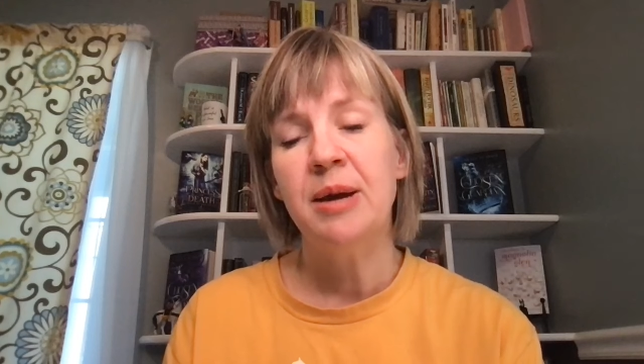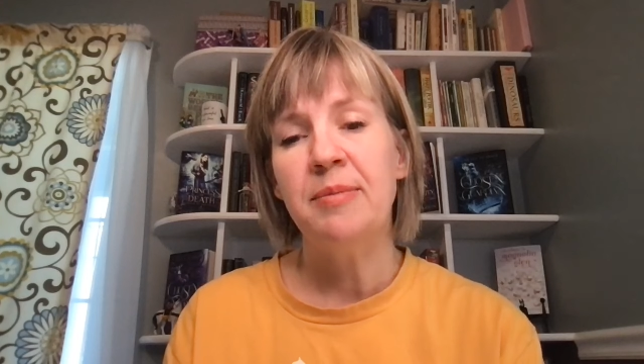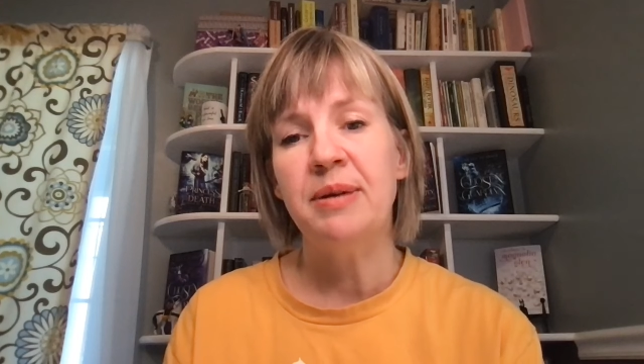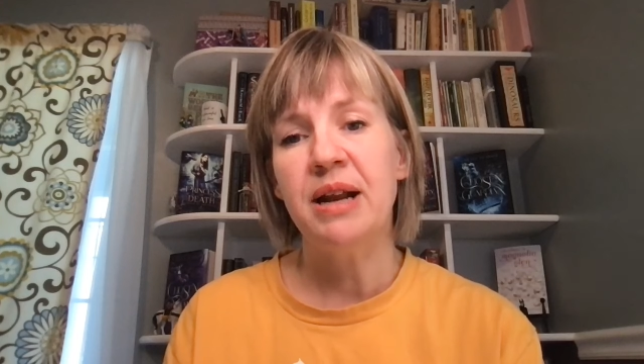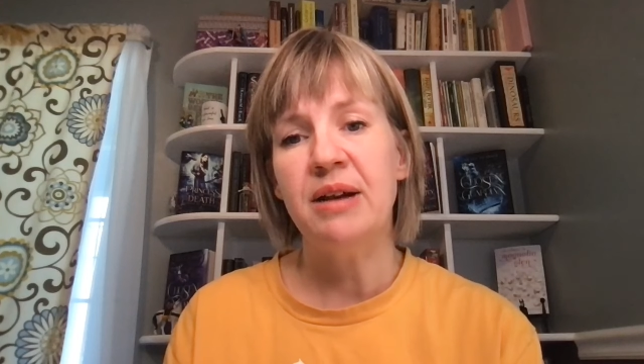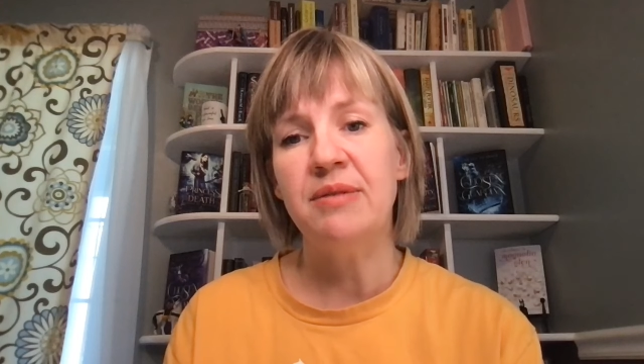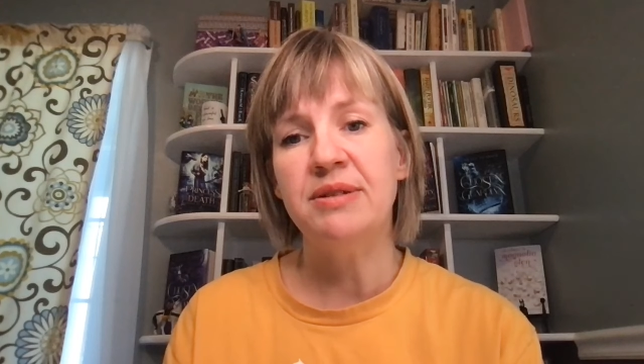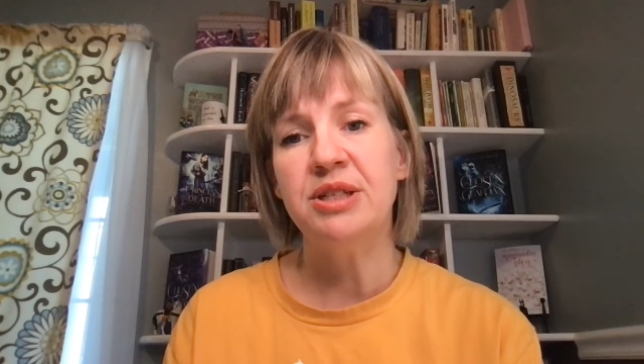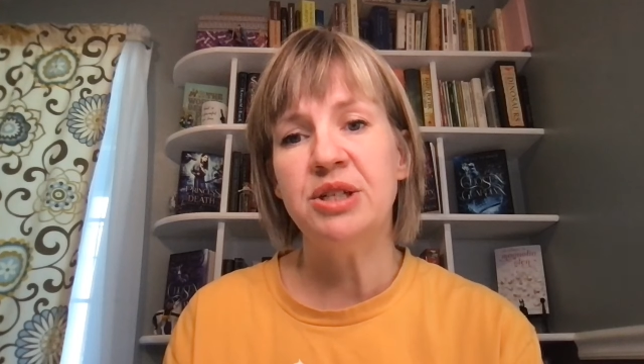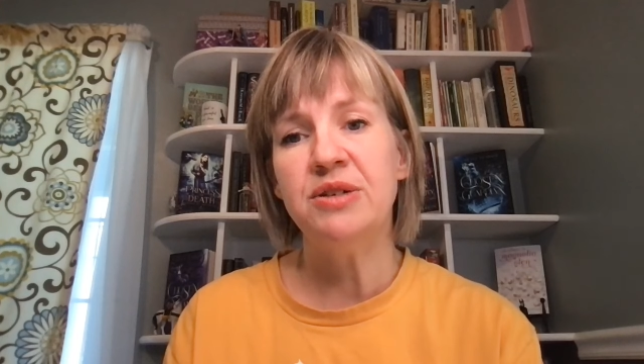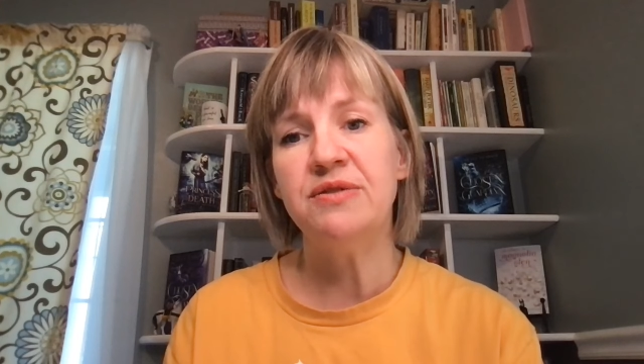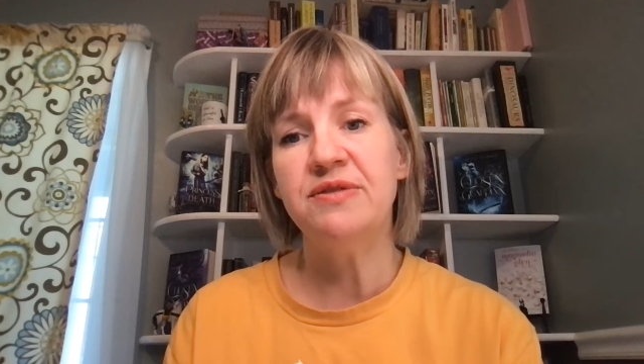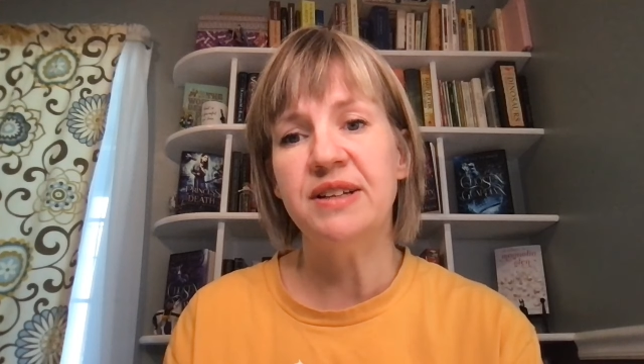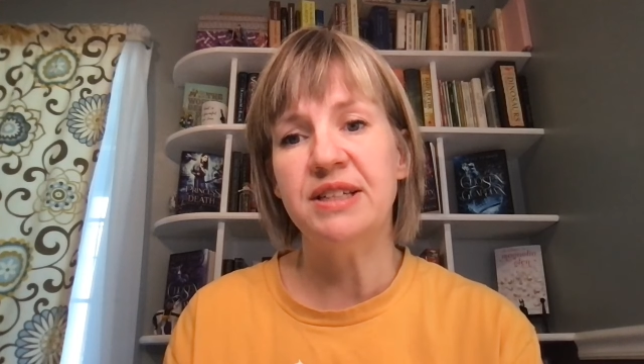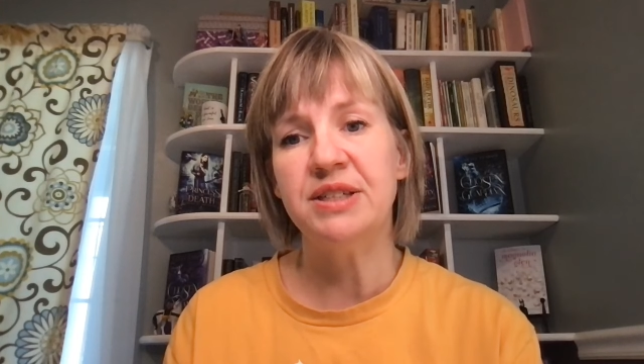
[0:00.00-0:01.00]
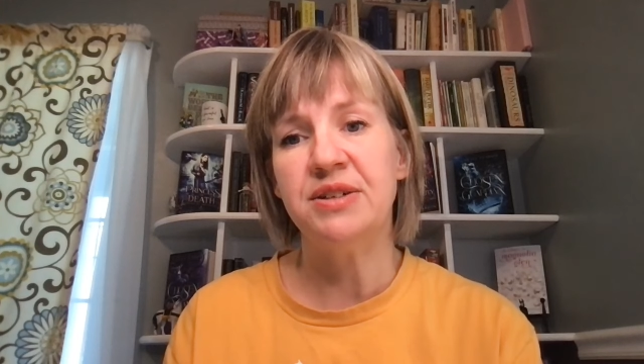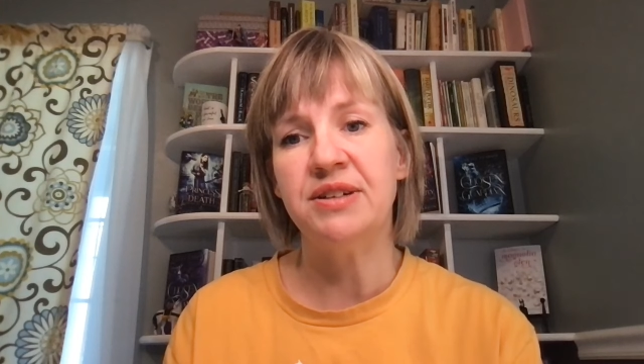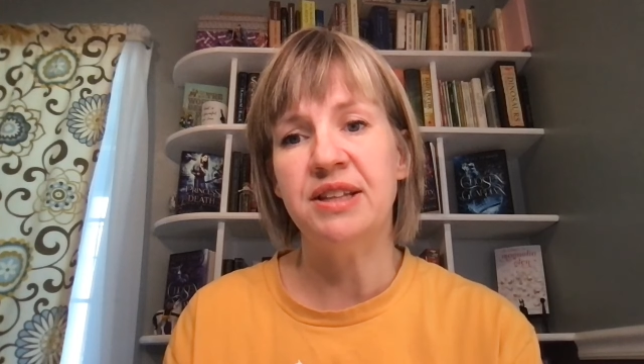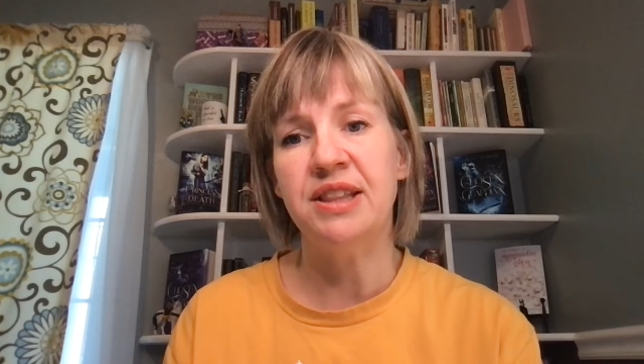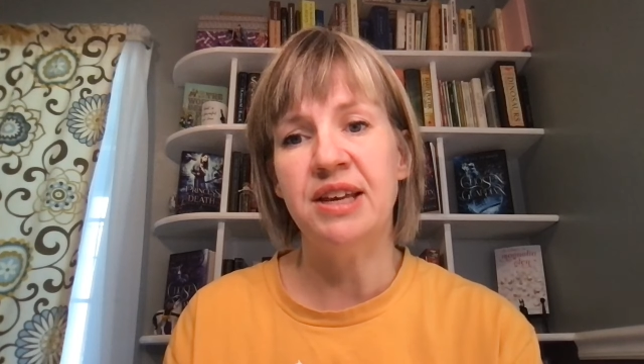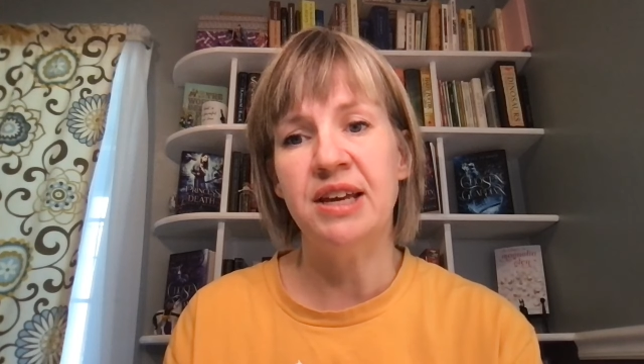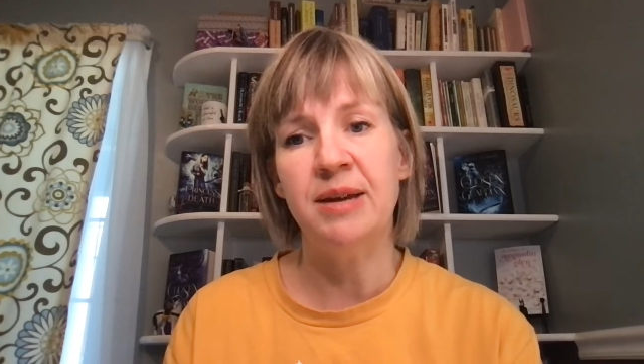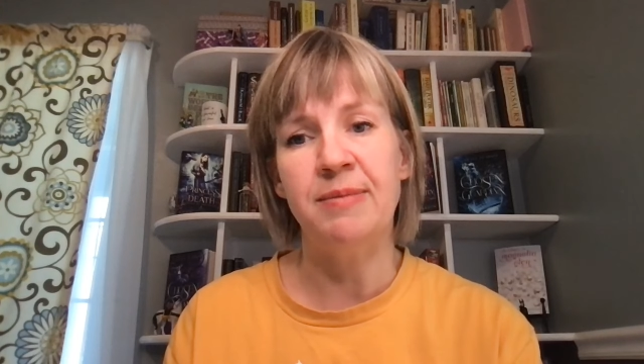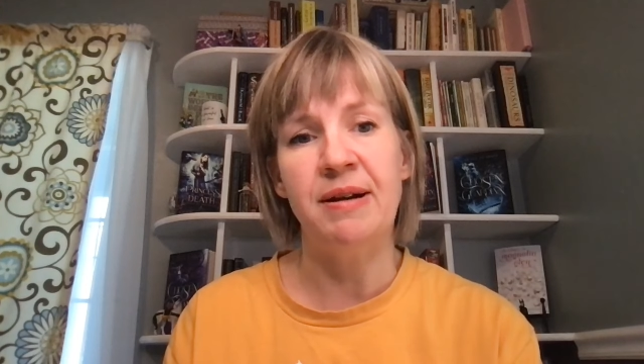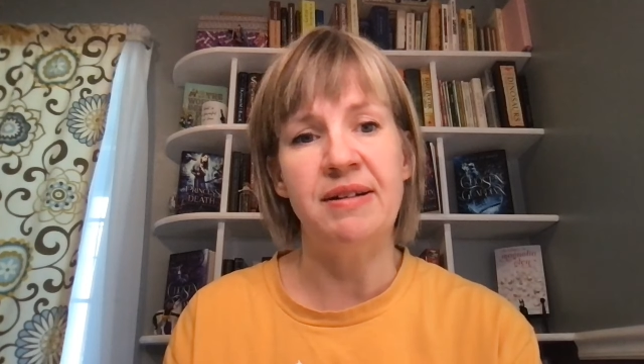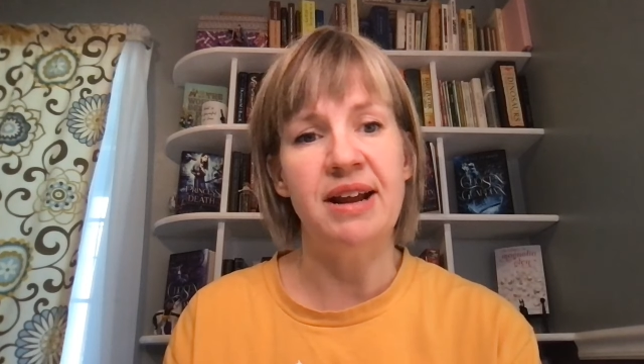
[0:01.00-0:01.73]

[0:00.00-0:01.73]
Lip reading: but I was too flustered to think about